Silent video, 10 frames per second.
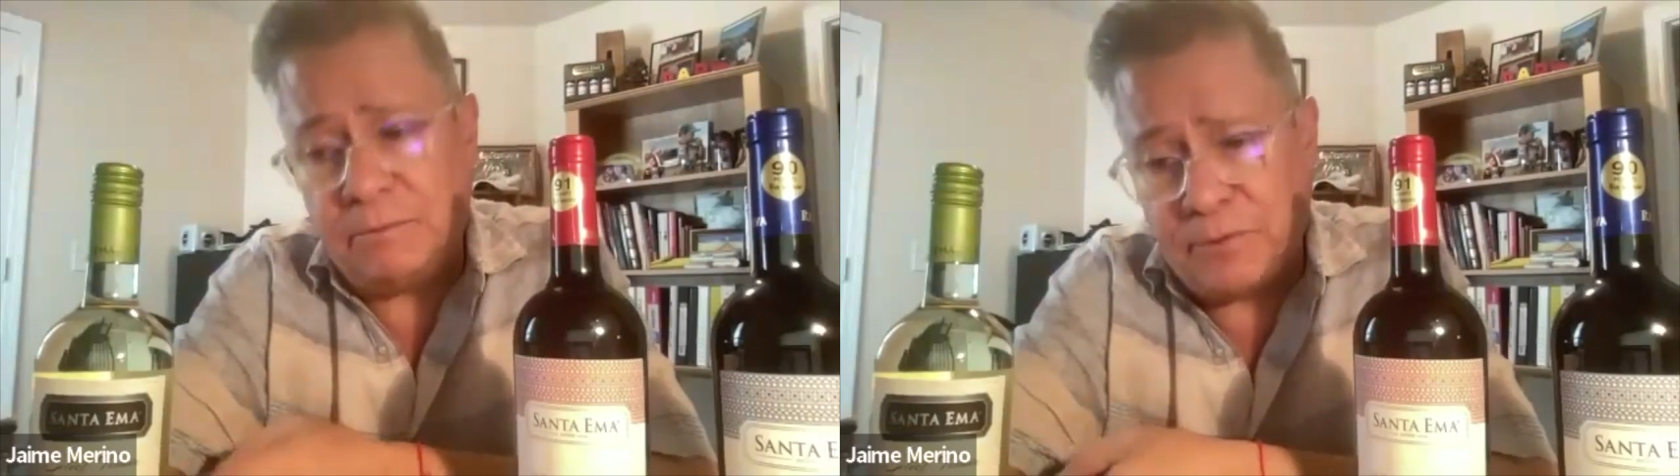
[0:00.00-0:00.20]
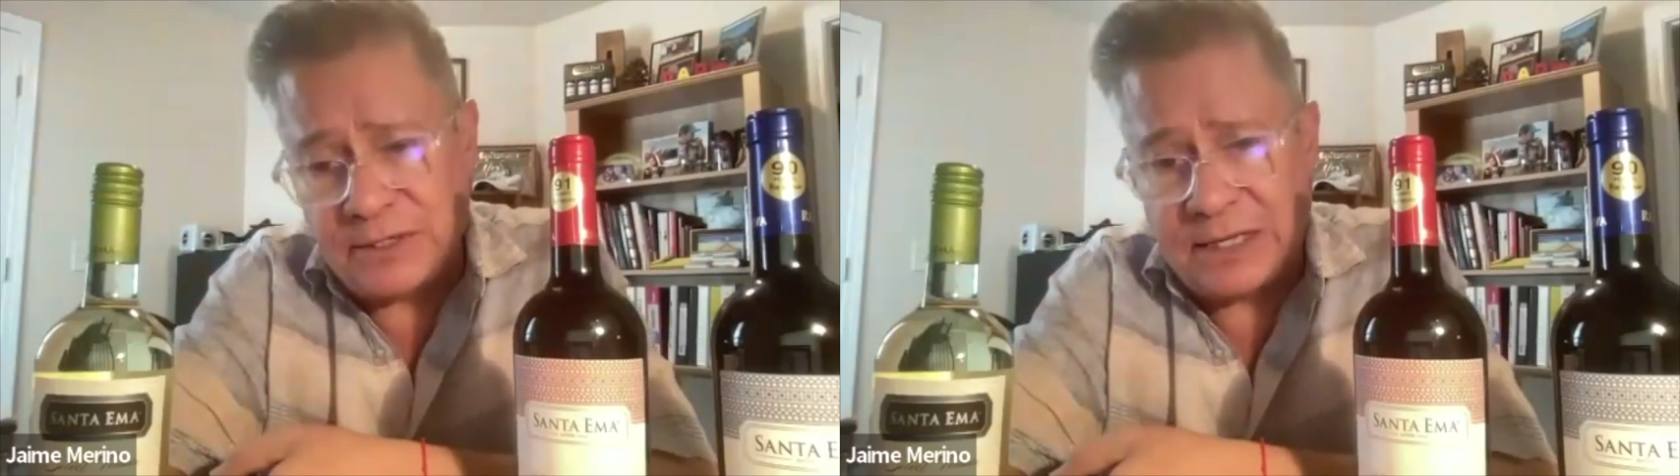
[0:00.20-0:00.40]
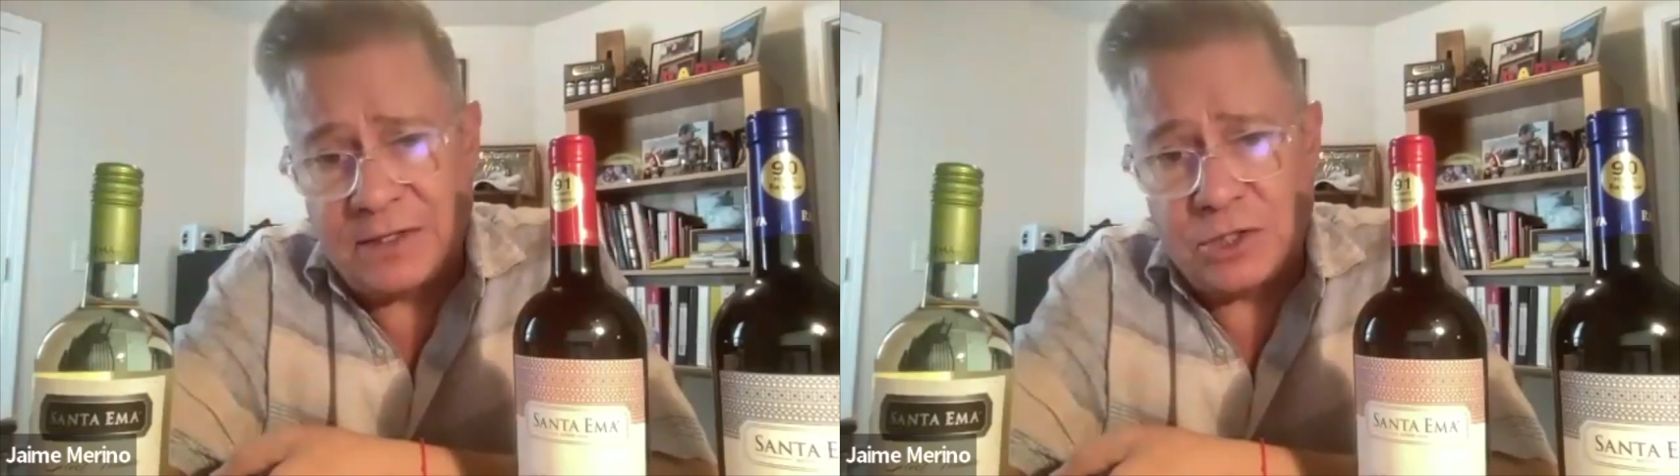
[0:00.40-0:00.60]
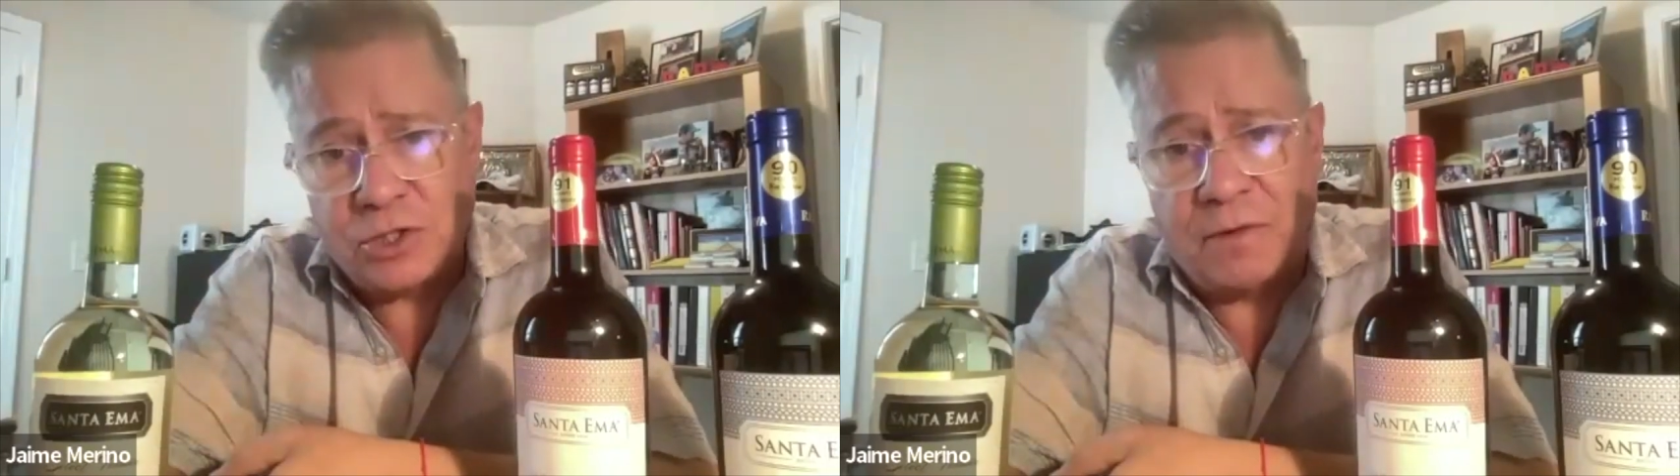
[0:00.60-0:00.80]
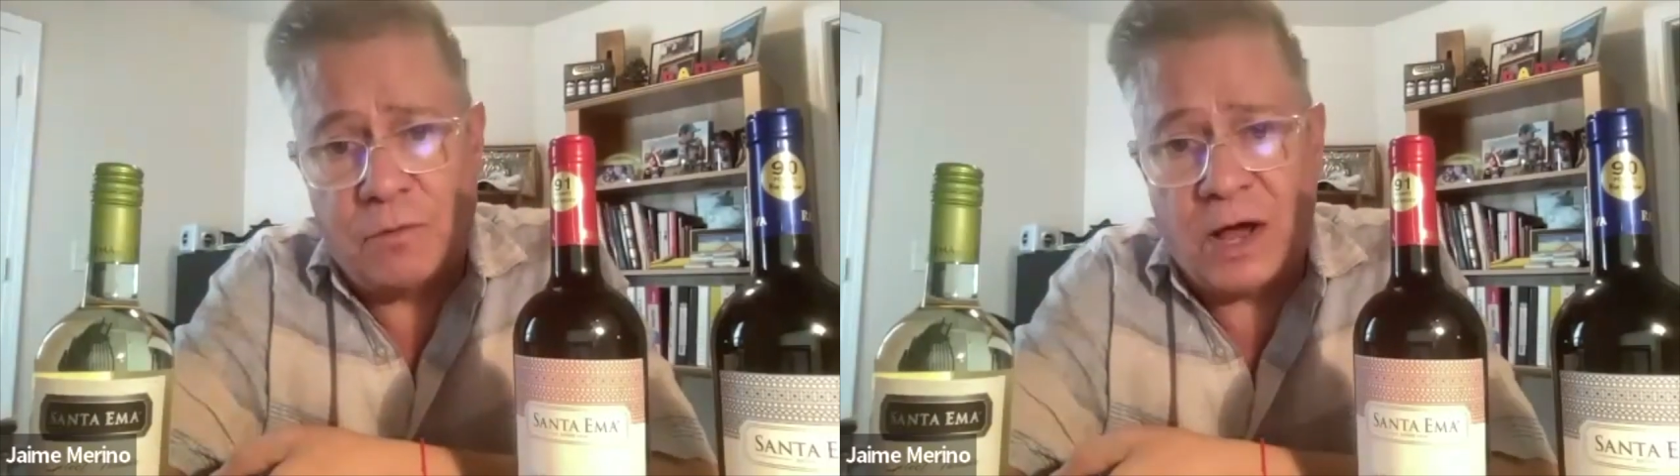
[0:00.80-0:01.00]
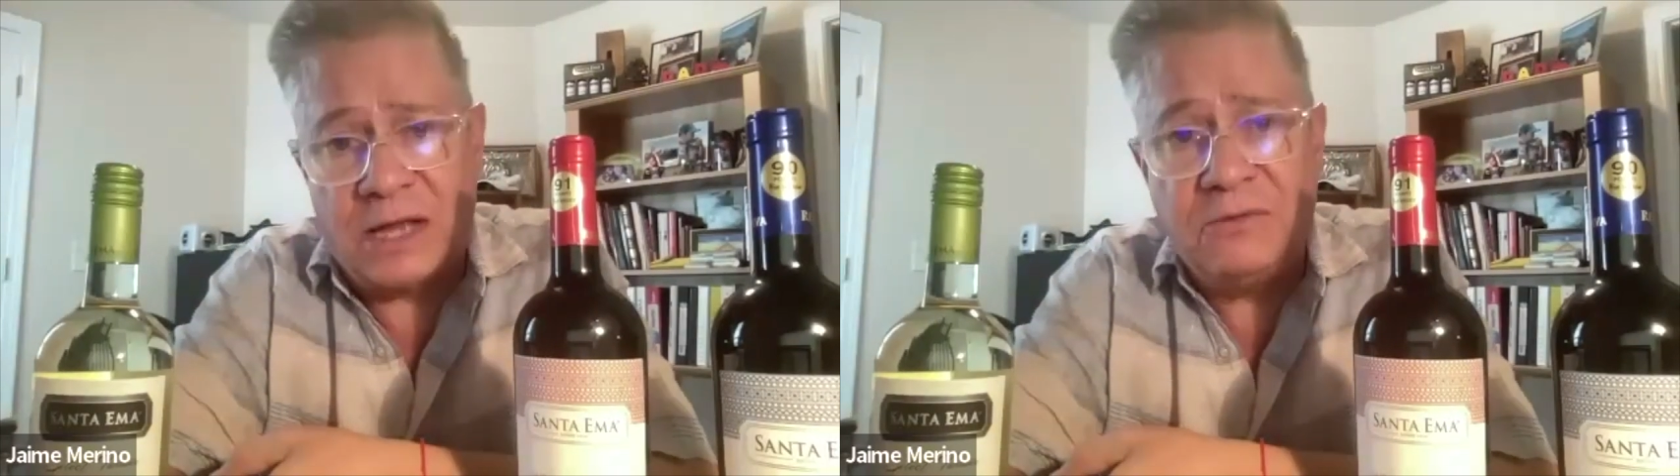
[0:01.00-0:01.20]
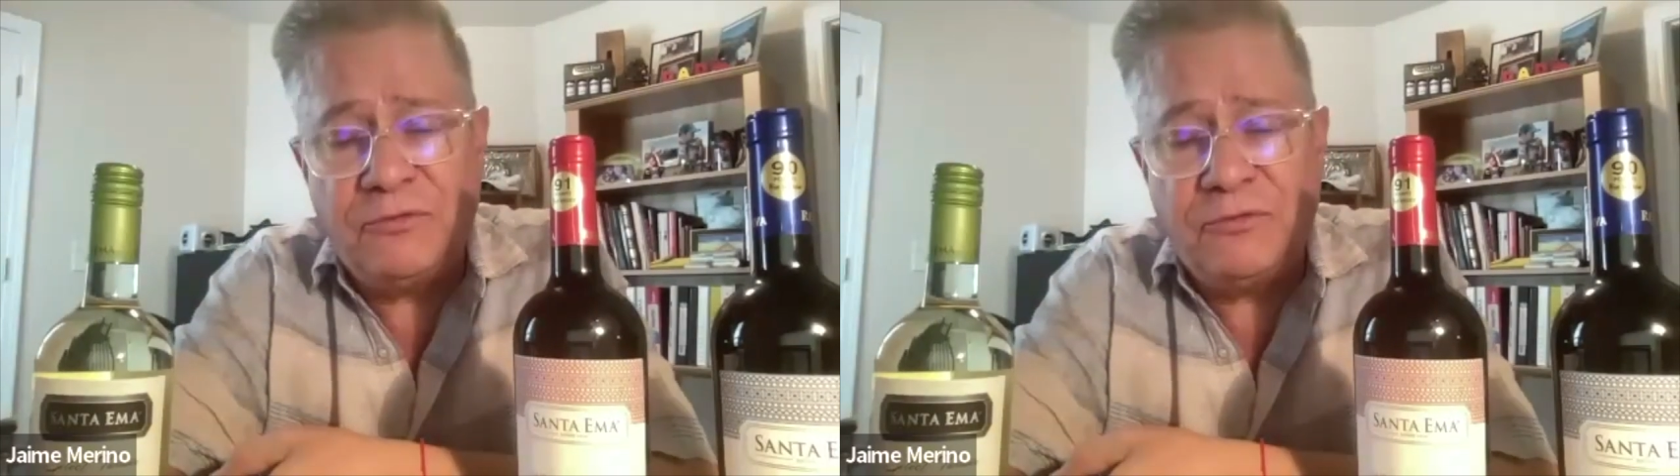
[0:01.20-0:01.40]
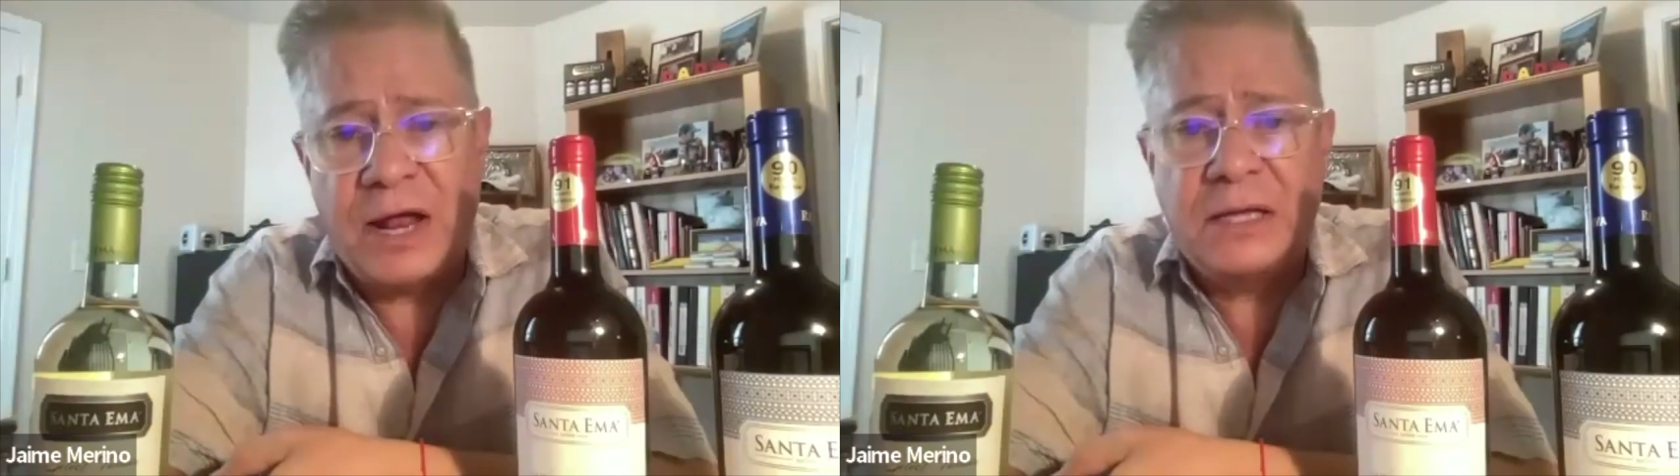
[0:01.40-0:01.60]
percentage of the wine in
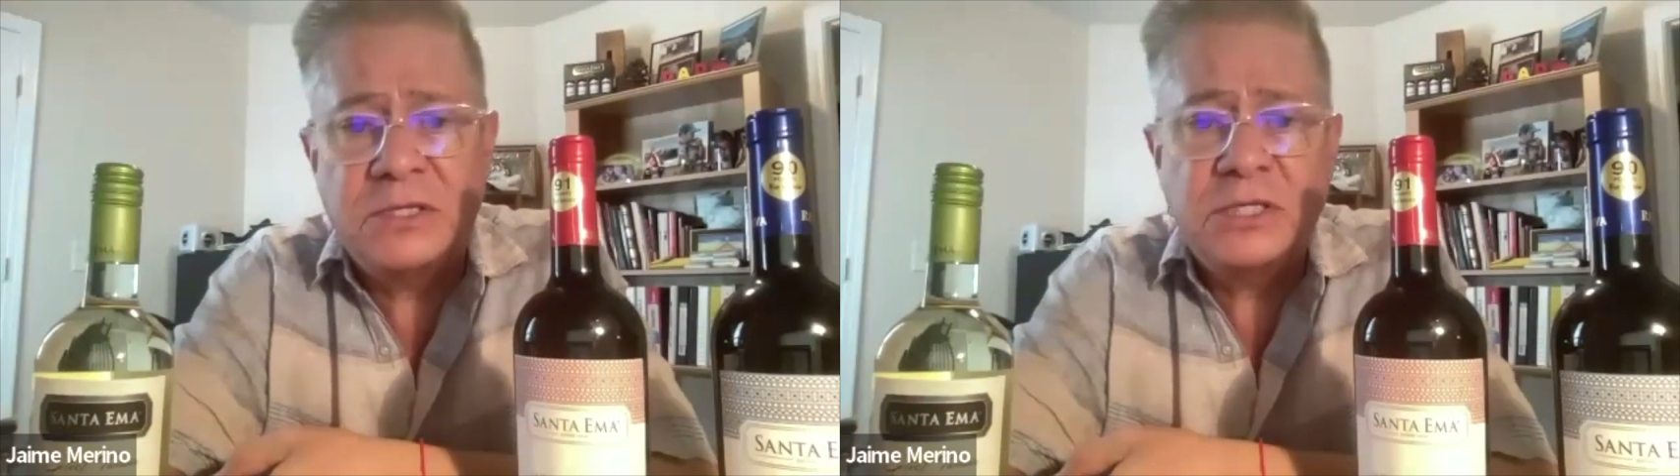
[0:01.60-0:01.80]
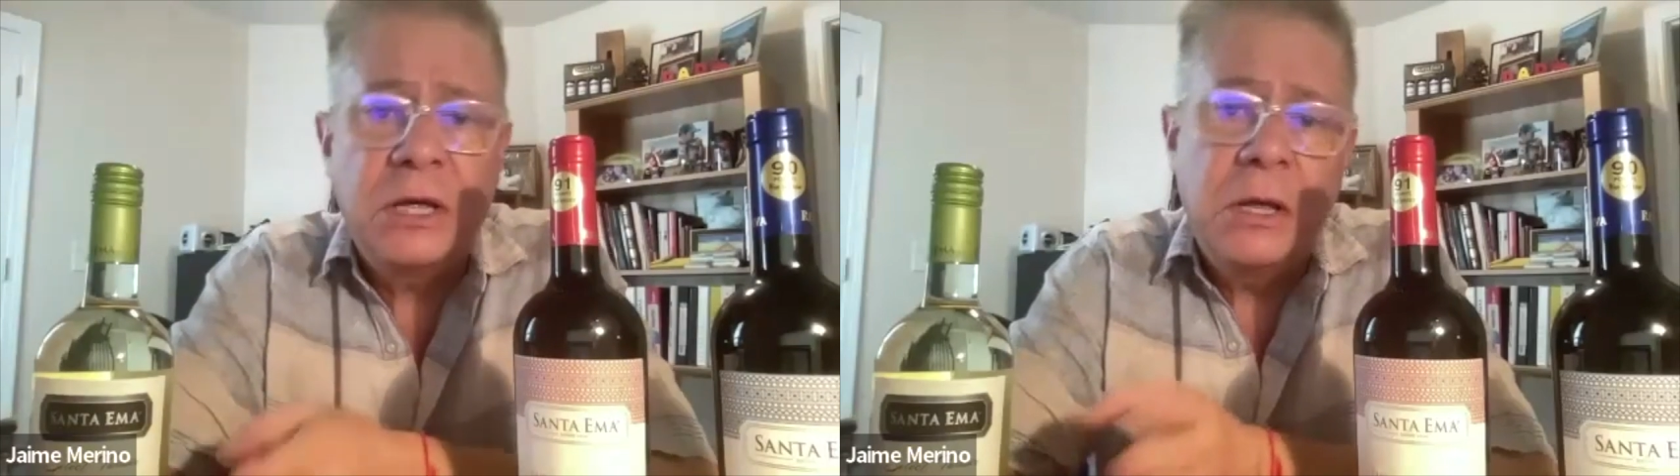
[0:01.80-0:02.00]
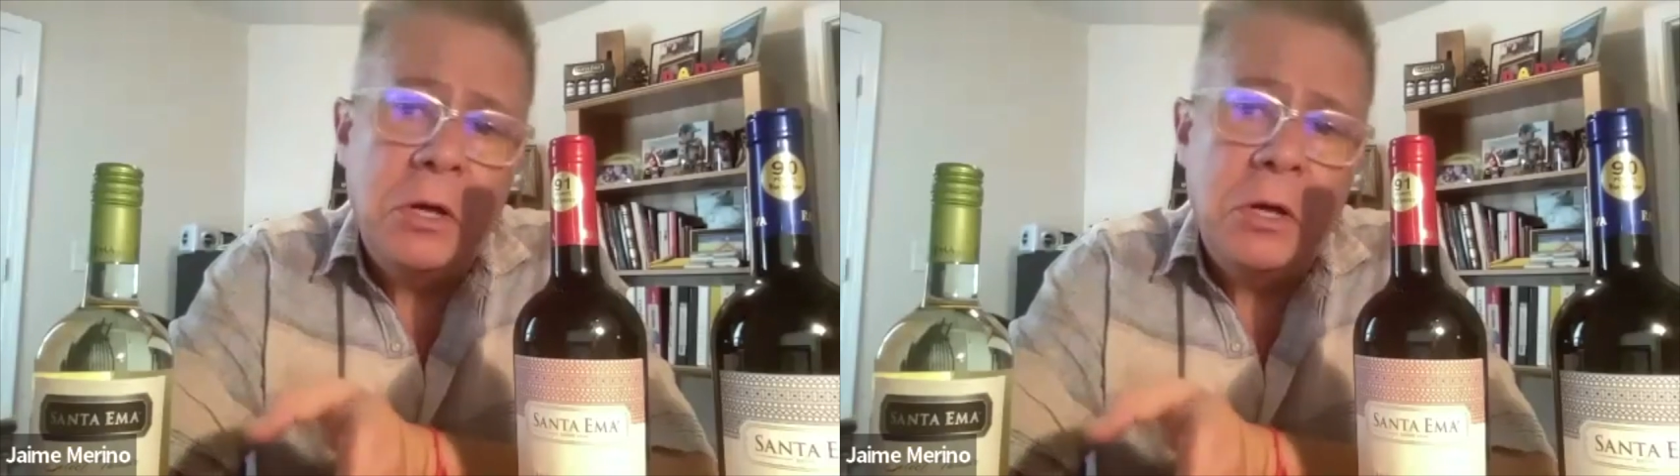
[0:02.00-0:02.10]
French,